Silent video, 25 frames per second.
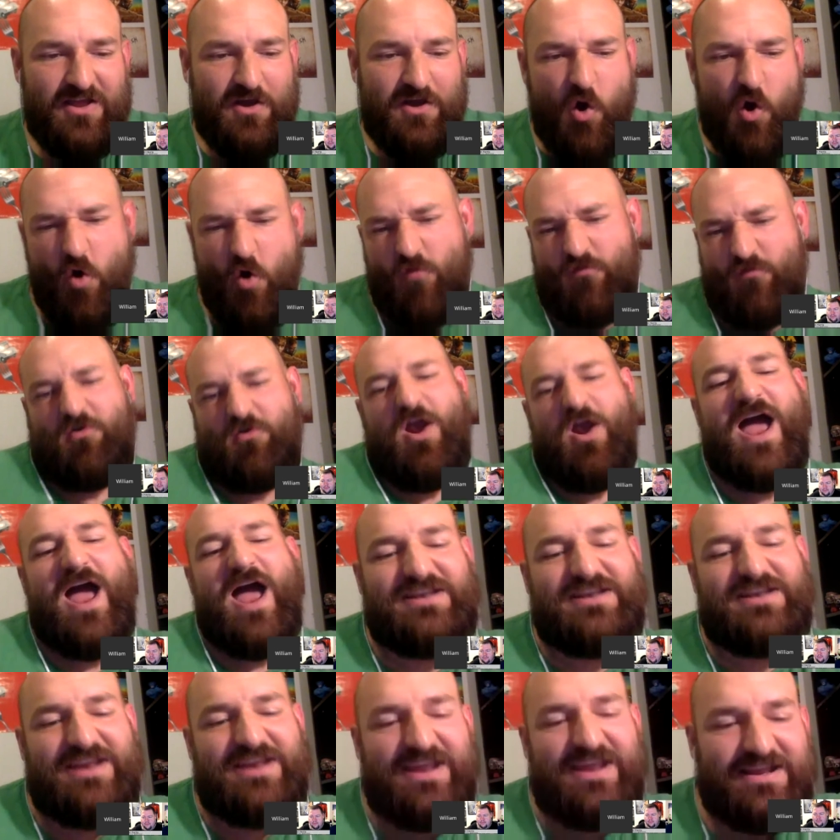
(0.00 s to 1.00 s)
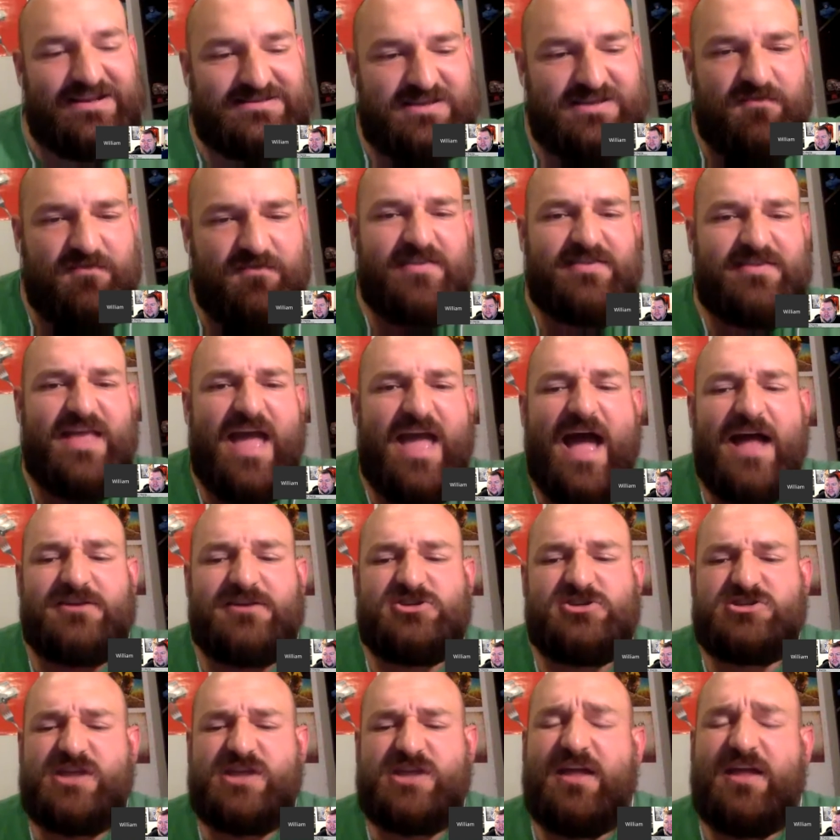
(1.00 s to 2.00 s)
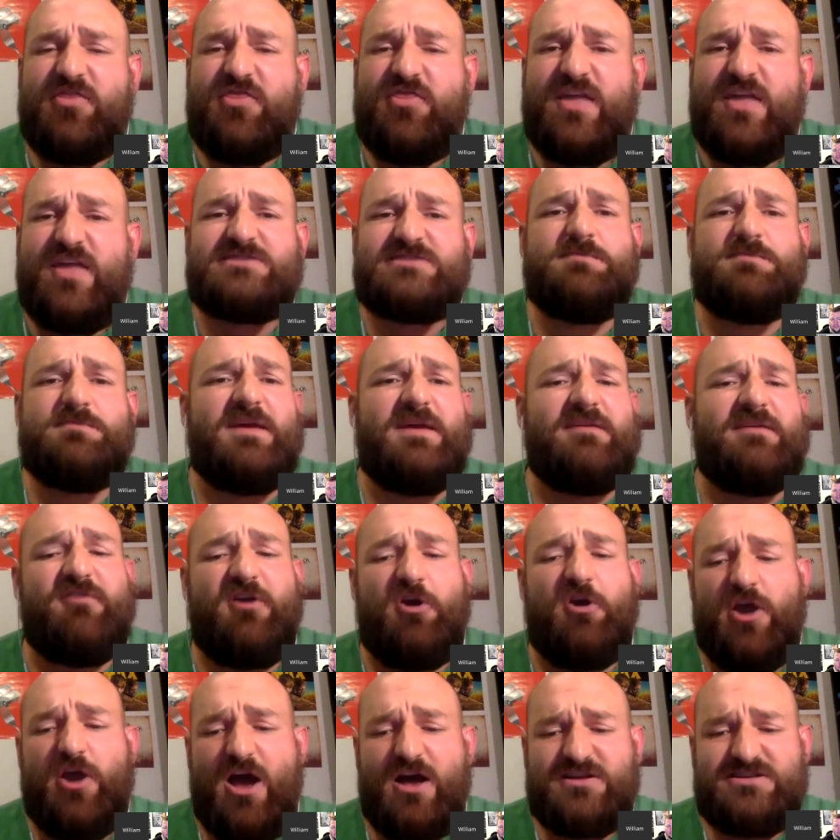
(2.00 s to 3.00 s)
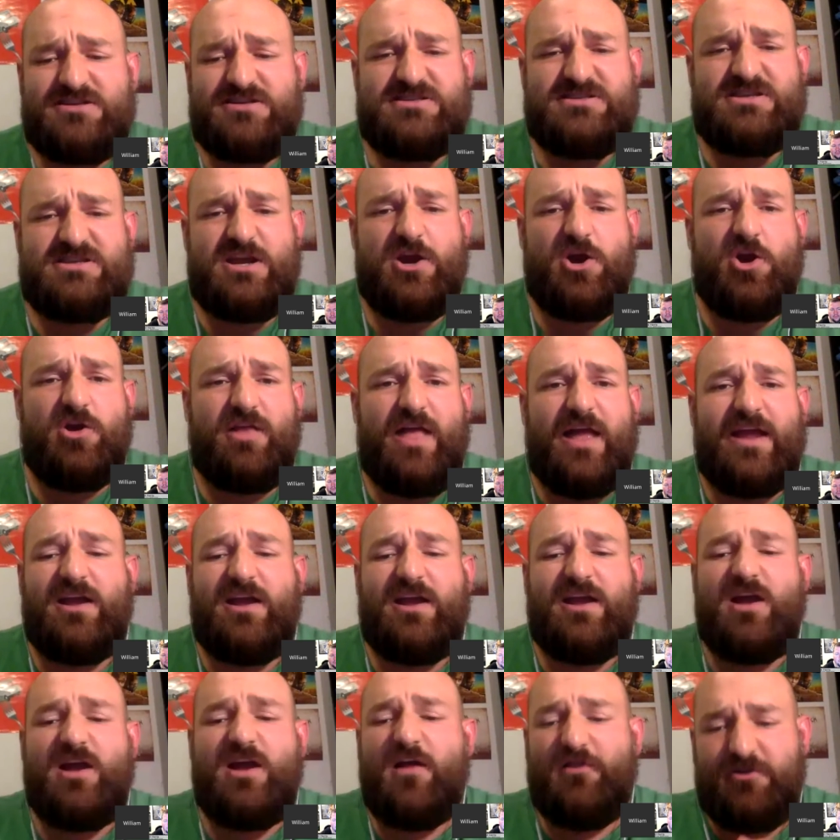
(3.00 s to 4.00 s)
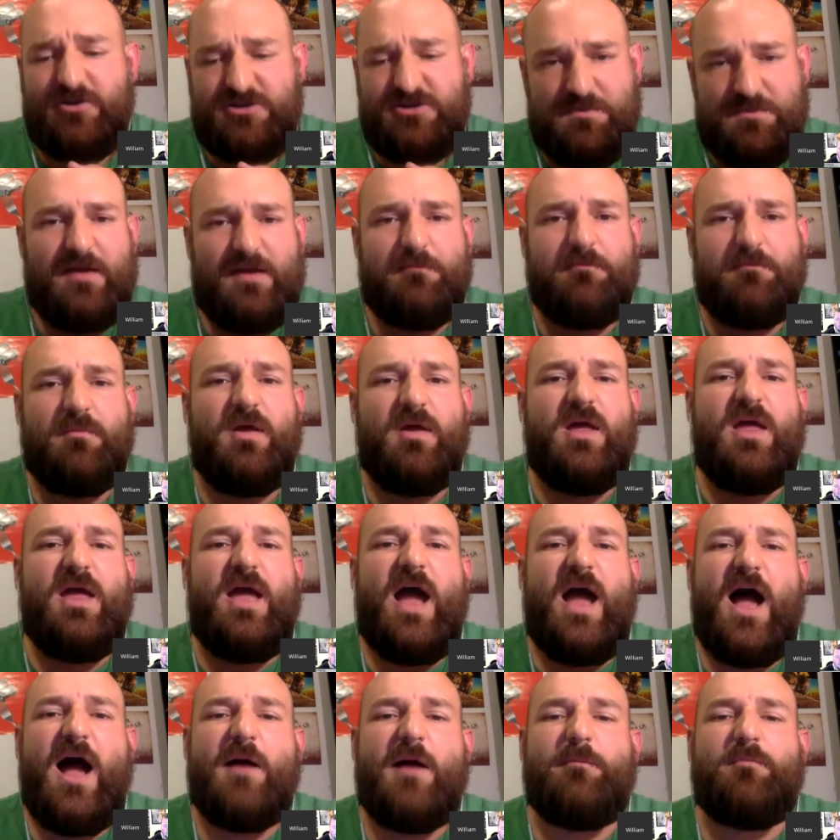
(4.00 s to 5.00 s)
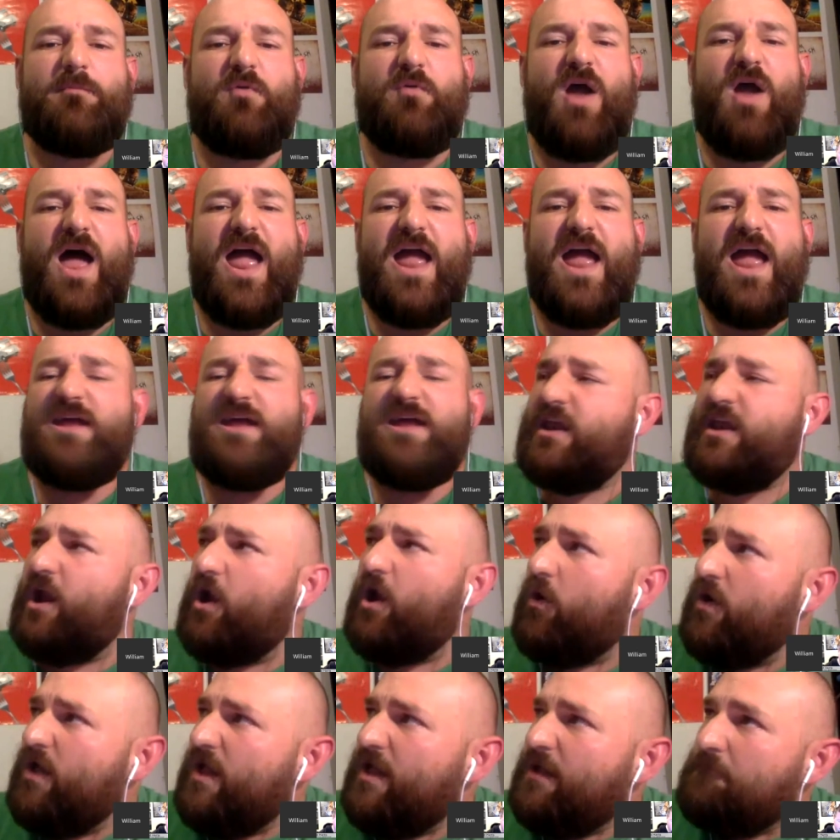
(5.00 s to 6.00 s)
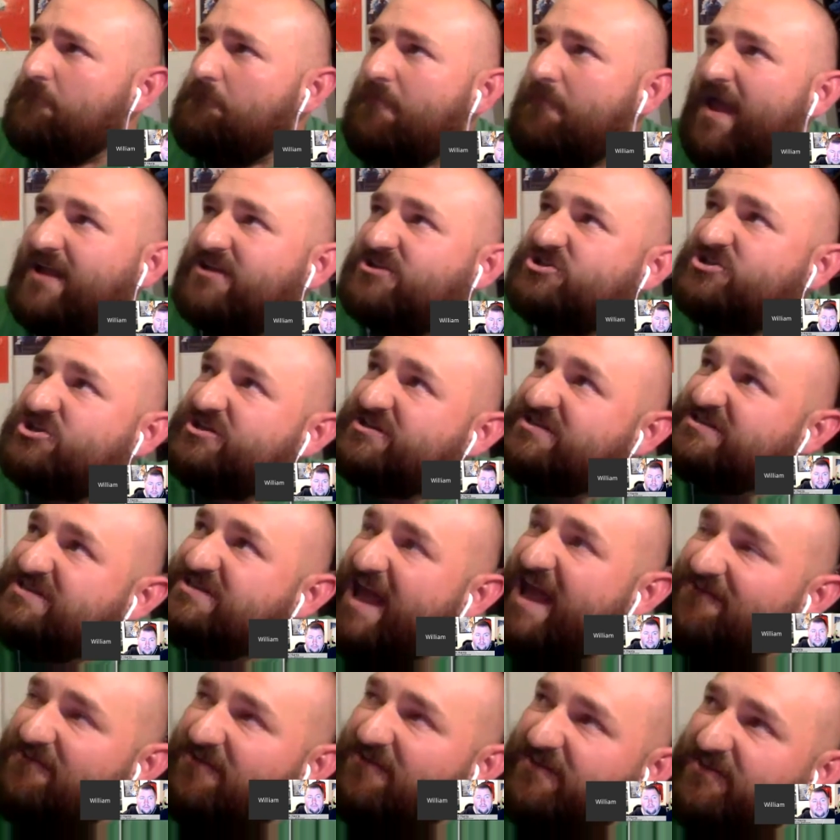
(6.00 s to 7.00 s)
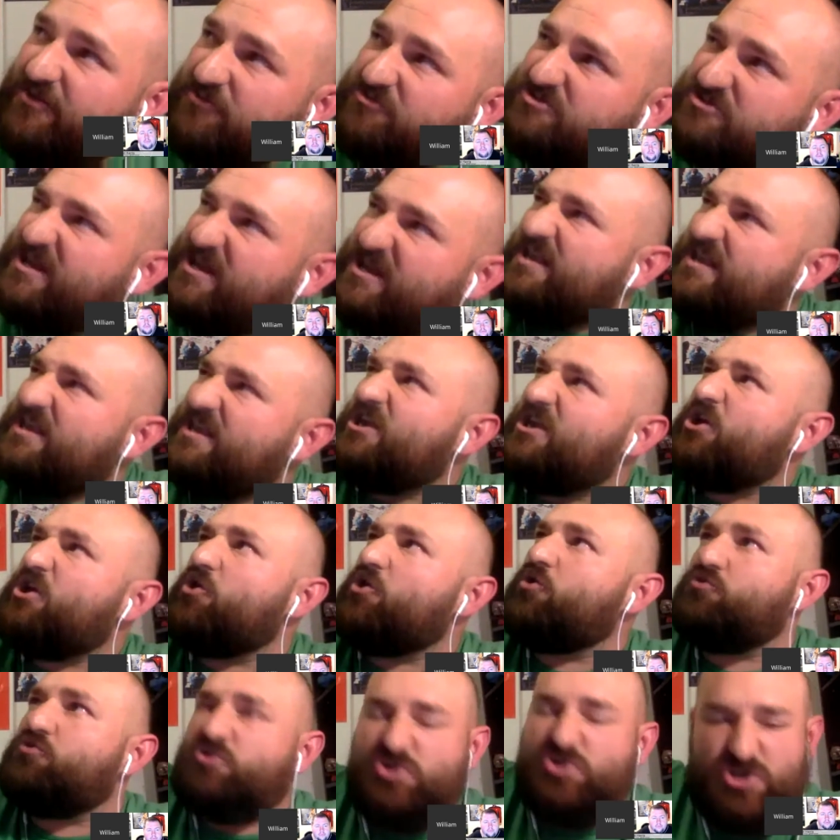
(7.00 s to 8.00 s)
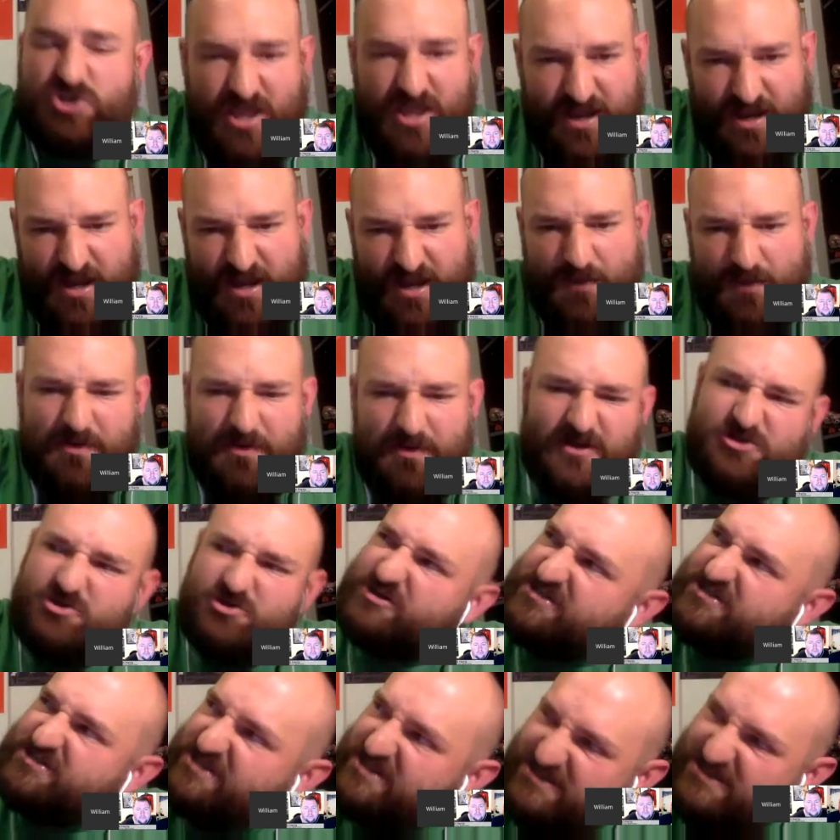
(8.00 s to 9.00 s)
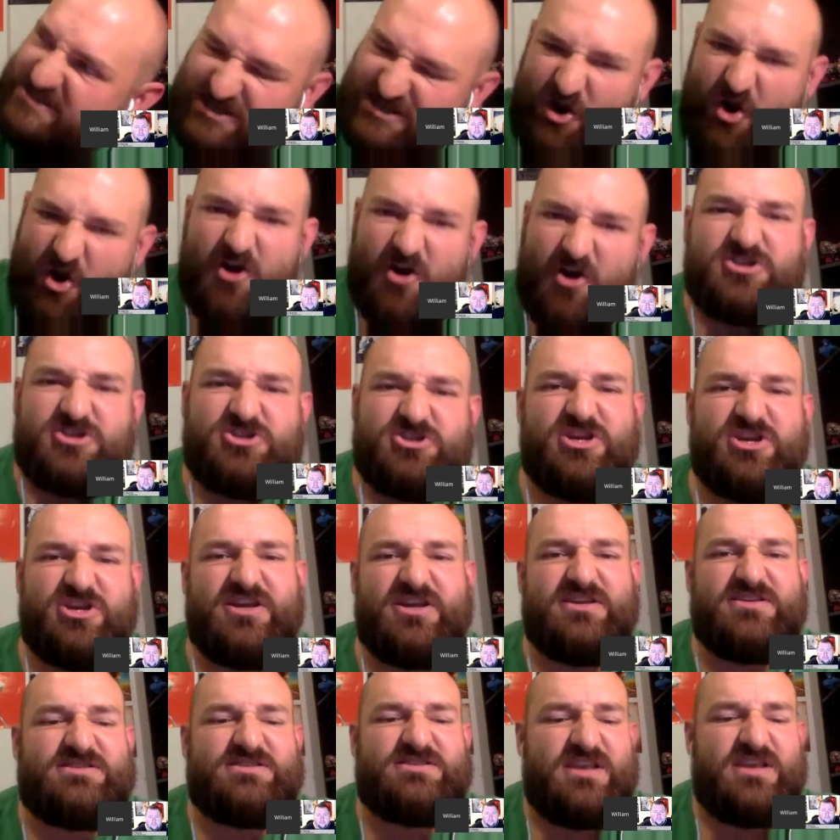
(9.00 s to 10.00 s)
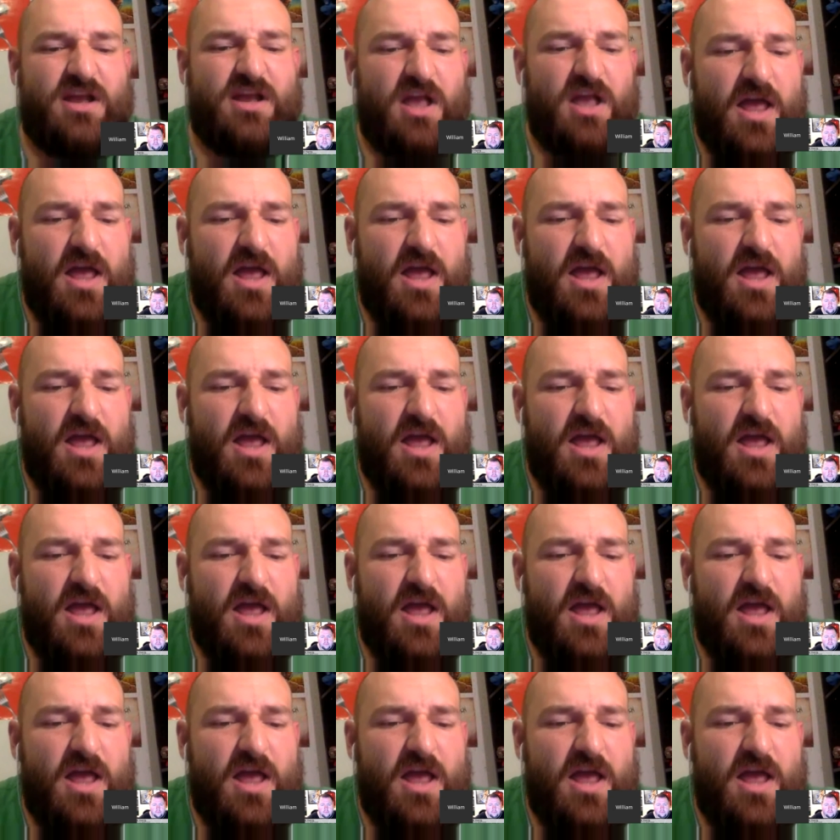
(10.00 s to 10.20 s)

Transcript: overacting and stuff like that. Just like things being very austere, like colors being bright, mansions having those like huge like buttresses and arches, and